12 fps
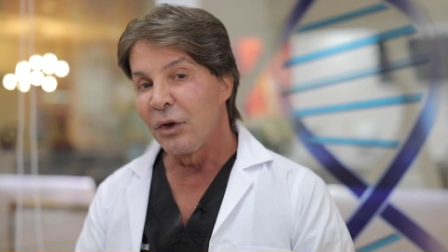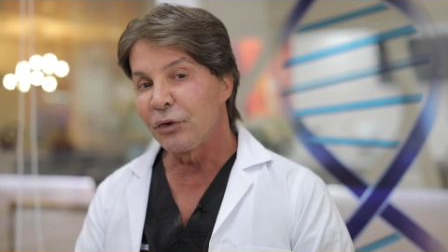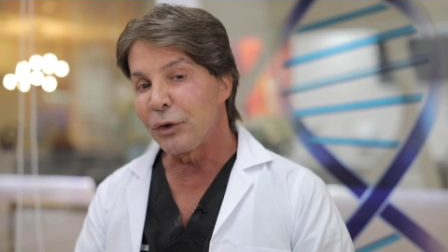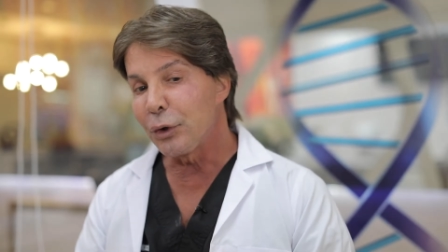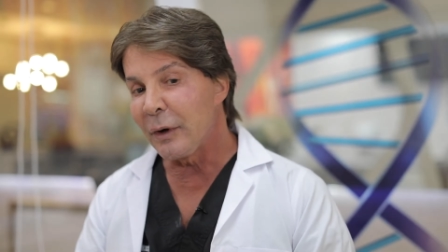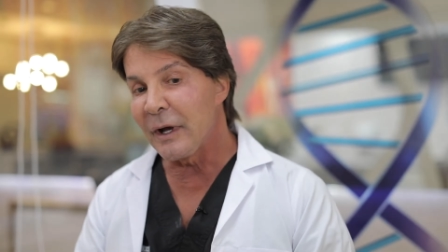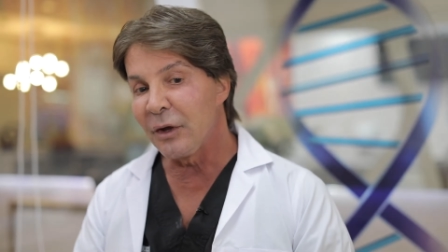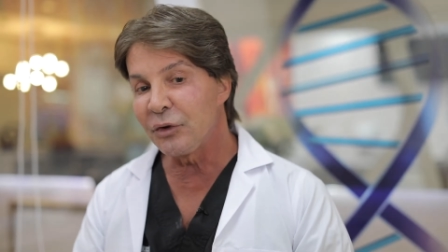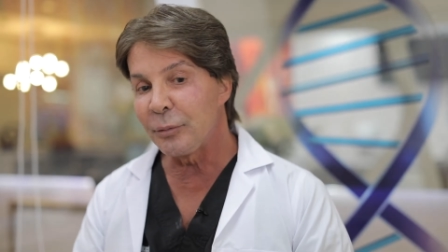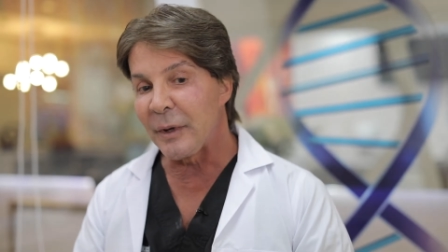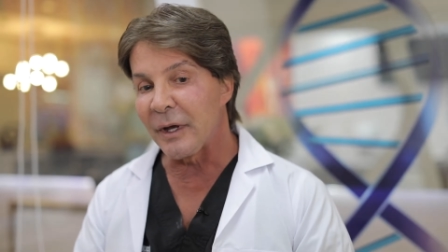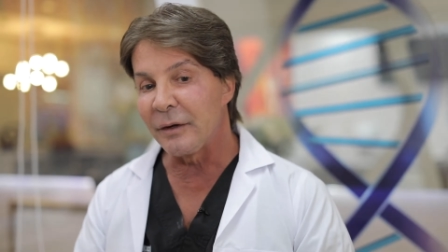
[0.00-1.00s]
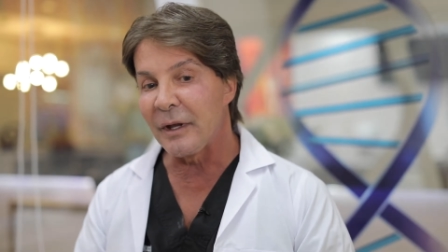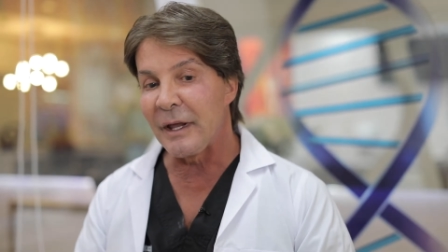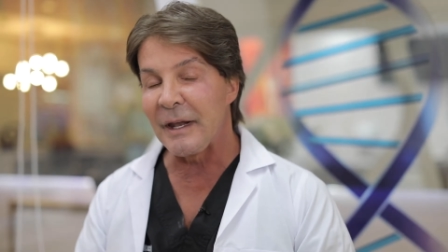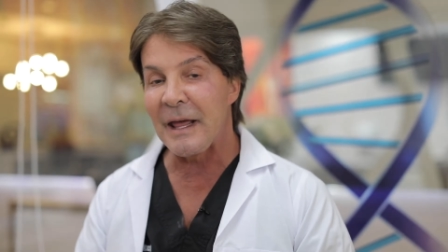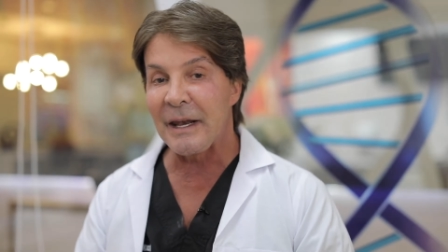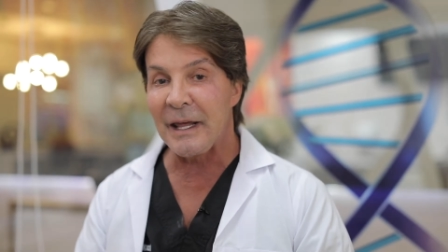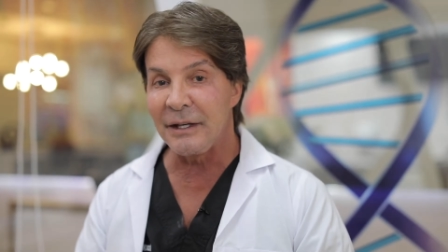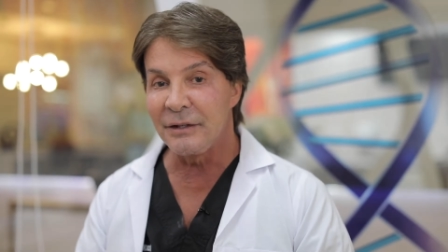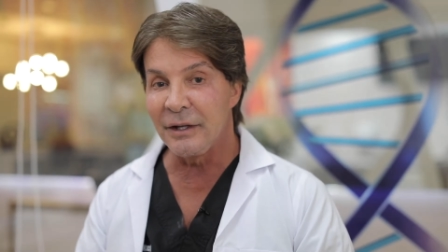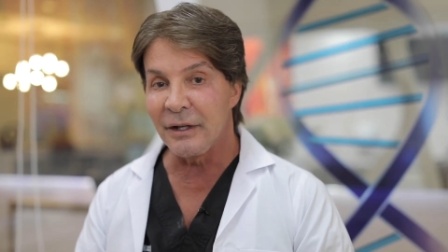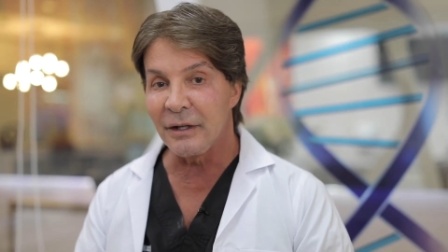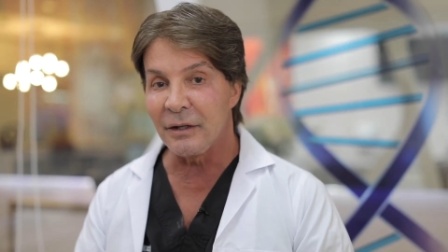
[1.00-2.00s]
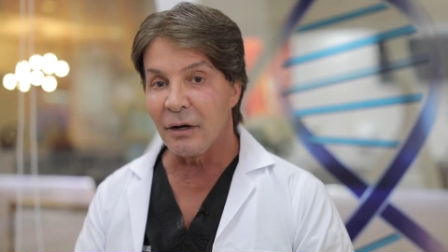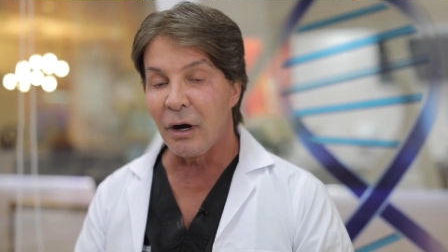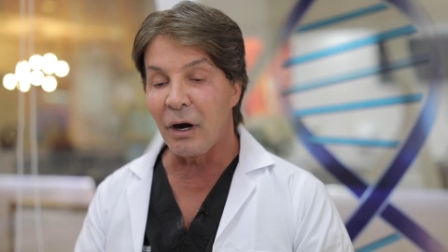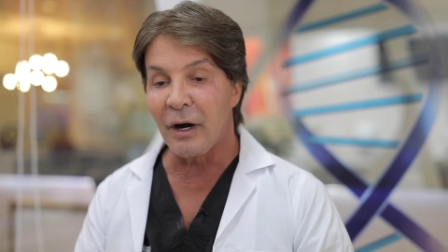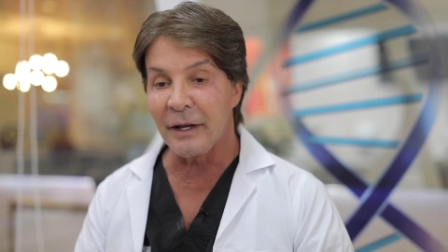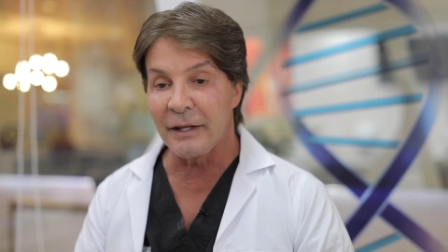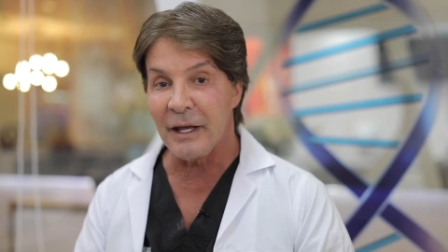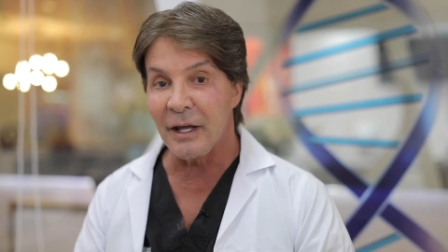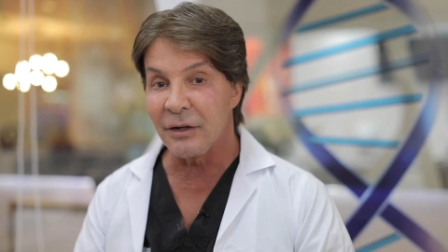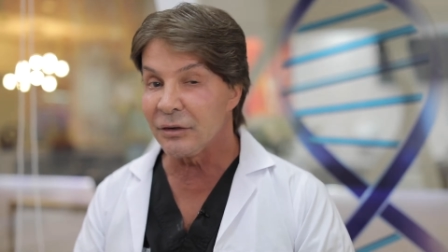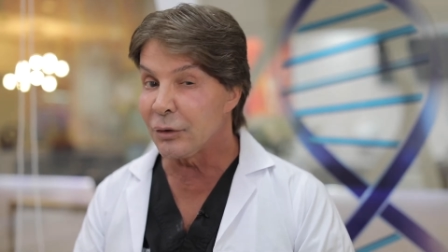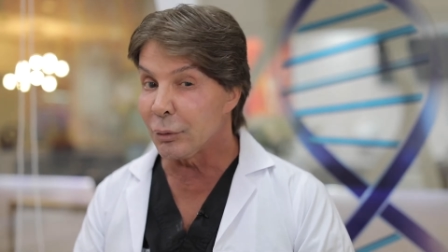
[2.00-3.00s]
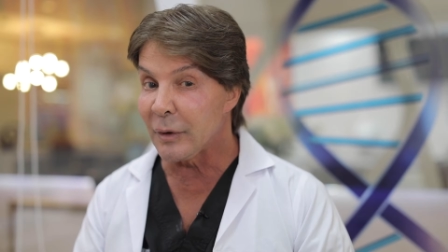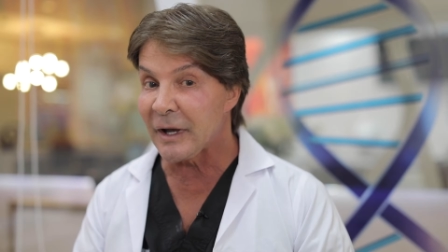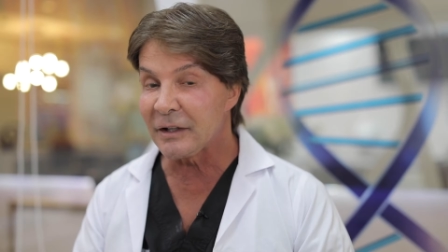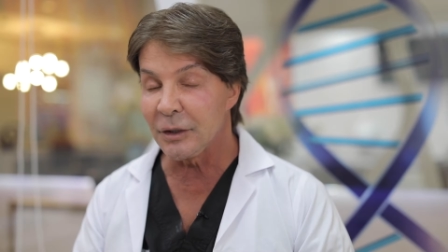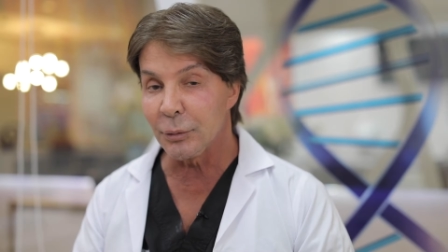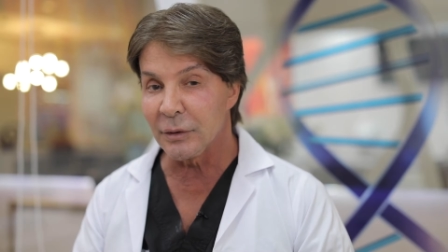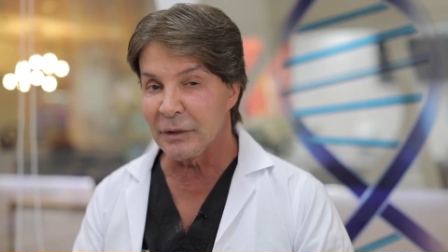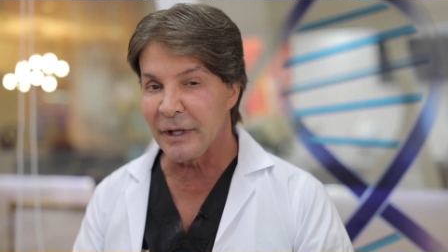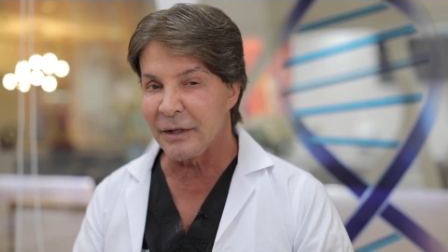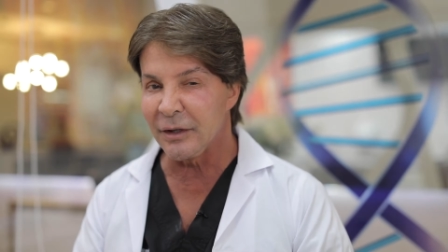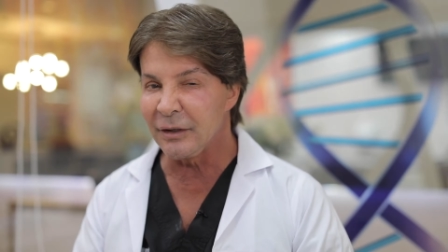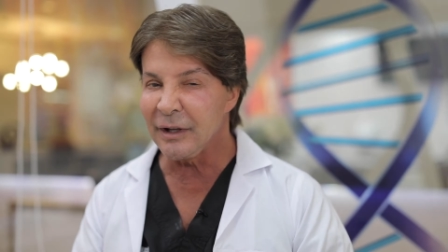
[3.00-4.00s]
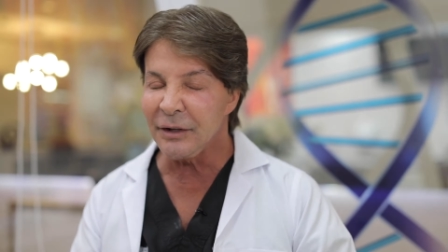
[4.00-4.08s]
So your health span and NAD are, again, directly related.